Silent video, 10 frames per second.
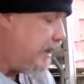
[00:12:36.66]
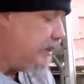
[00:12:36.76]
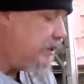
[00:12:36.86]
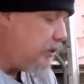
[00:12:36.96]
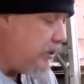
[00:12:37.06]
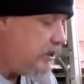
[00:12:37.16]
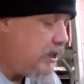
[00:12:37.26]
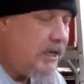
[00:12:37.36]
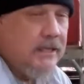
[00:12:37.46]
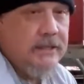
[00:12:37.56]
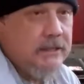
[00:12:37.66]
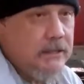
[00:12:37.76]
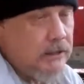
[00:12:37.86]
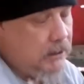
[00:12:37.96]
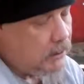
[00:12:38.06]
And the soy sauce,
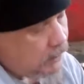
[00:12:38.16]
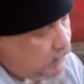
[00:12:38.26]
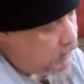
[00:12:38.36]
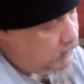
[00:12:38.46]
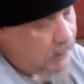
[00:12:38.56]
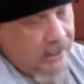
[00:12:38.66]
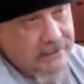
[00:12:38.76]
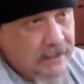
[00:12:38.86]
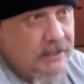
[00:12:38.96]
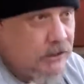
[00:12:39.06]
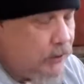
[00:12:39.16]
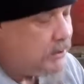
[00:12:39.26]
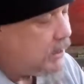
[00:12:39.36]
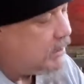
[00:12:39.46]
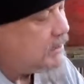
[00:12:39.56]
hot sauce, soy
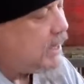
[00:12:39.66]
sauce,